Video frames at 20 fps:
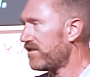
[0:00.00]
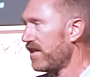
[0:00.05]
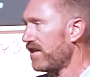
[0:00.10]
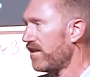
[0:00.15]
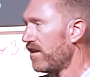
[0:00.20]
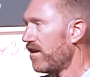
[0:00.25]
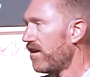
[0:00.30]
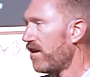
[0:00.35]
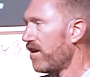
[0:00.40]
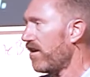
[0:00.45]
saying,
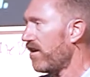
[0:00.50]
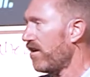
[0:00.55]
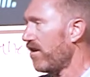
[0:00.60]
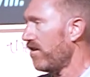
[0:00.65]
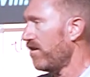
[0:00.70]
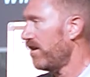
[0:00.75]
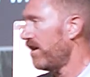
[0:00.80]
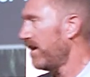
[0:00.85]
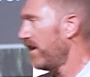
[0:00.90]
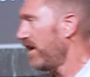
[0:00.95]
no, no, no,
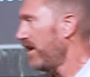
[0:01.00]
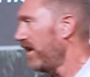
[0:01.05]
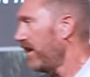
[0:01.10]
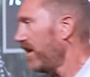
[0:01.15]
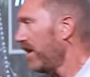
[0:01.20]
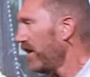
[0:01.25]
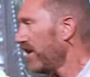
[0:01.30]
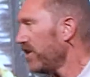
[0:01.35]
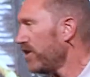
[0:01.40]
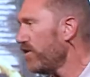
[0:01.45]
no.
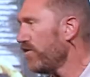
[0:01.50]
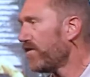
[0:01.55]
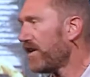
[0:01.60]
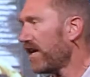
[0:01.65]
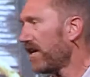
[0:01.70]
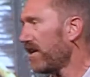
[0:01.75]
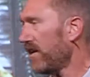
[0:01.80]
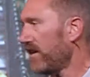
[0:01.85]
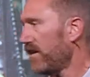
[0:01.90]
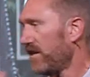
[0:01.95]
You've
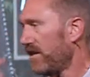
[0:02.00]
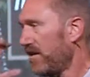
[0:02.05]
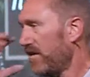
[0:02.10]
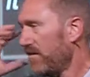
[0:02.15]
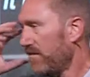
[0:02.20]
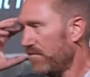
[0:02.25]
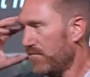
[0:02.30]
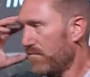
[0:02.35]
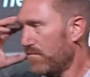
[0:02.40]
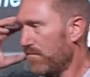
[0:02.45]
got to,
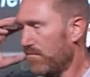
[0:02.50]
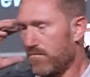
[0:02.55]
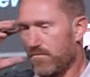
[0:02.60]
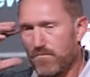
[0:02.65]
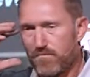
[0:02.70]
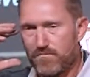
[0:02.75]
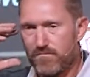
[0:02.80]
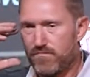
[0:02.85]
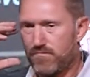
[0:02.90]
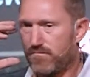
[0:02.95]

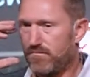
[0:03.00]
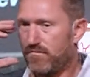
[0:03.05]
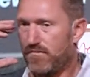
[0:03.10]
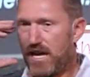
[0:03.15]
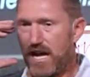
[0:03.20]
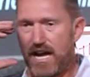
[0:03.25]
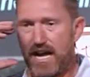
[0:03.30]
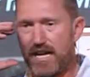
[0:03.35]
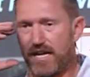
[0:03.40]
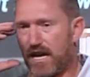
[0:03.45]

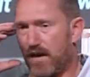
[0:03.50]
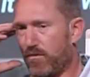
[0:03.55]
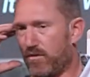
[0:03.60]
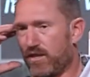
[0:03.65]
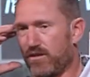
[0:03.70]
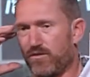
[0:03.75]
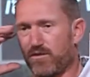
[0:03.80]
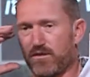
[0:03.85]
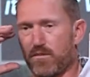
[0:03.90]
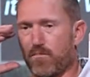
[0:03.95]
I, I
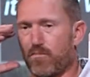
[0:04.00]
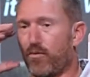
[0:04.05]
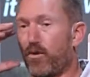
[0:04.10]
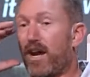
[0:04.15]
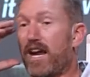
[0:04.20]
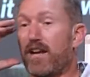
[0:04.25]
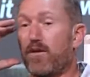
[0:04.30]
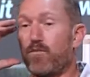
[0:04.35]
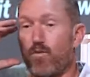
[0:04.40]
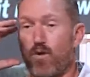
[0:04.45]
want to do some
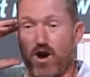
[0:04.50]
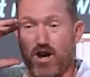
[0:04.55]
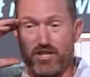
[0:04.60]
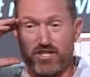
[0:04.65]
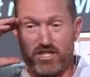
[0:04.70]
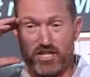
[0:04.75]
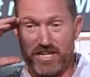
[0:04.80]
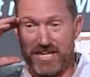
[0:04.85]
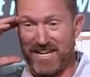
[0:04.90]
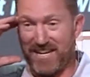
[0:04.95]
brainwashing